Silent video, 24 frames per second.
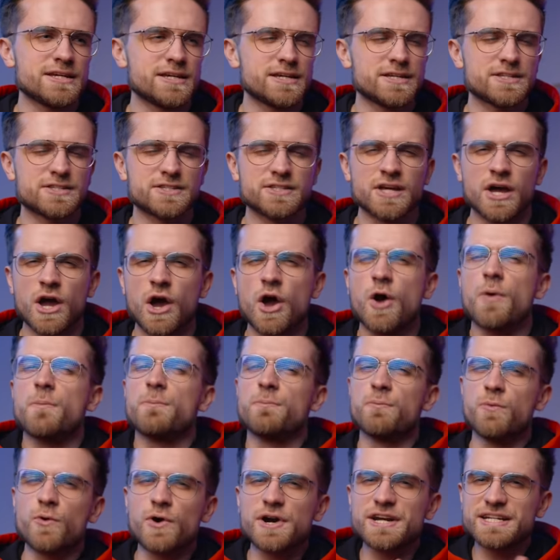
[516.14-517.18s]
is
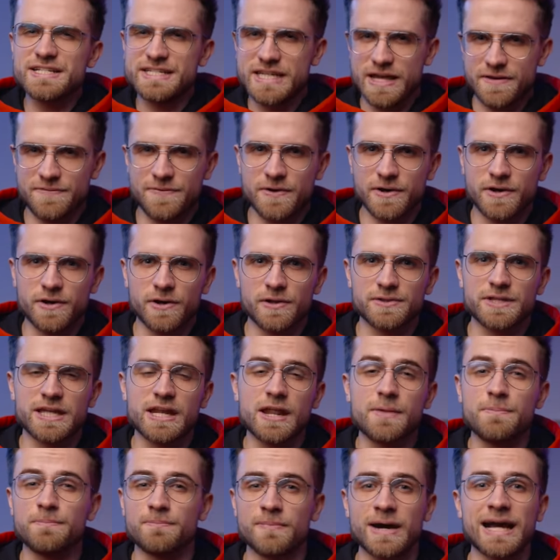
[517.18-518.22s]
more difficult than
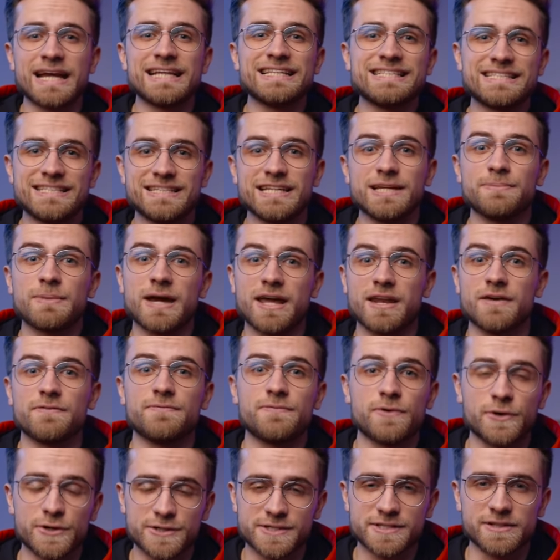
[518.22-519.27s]
it might seem at a
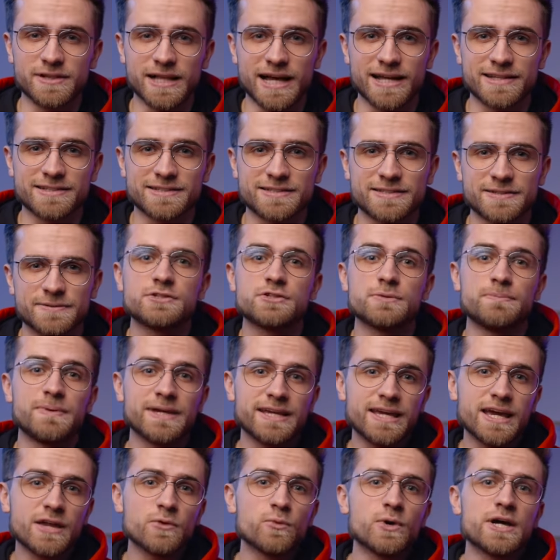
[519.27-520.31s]
first glance. To
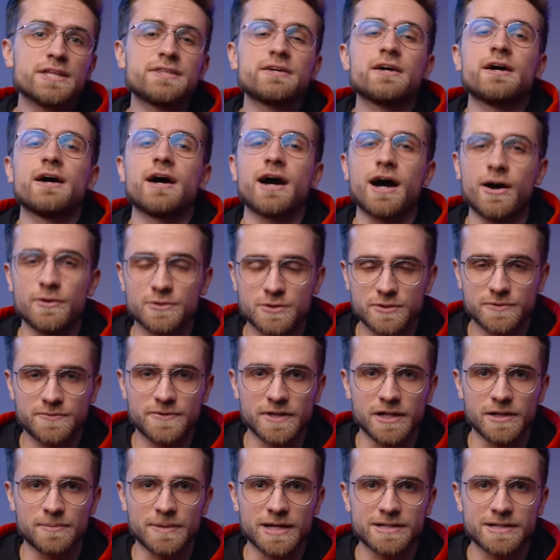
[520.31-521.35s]
begin with, how to film